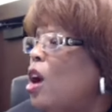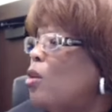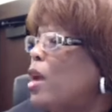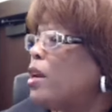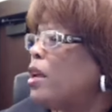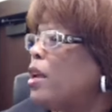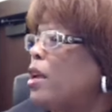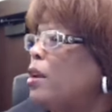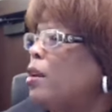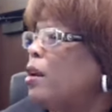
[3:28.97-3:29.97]
All right.
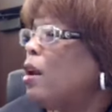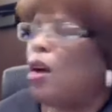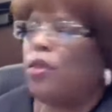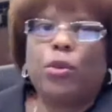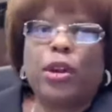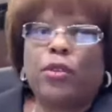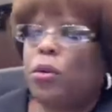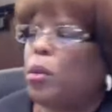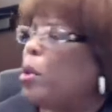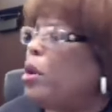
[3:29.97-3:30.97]
And off the record
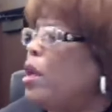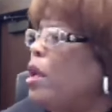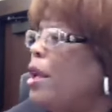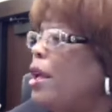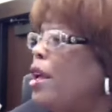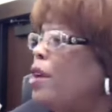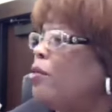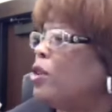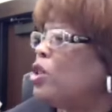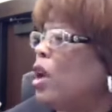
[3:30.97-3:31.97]
for a moment.
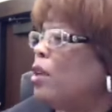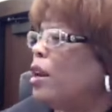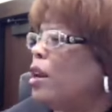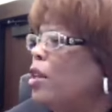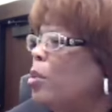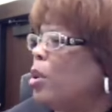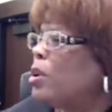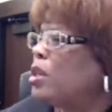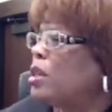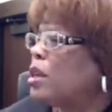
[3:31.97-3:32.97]
And Vashawn, that other
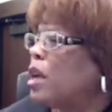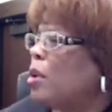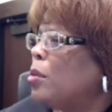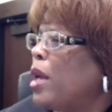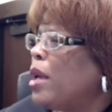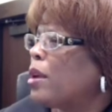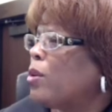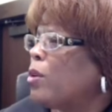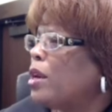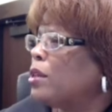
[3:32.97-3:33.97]
person is coming back,
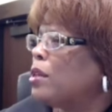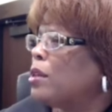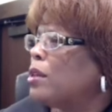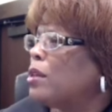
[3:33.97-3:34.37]
correct?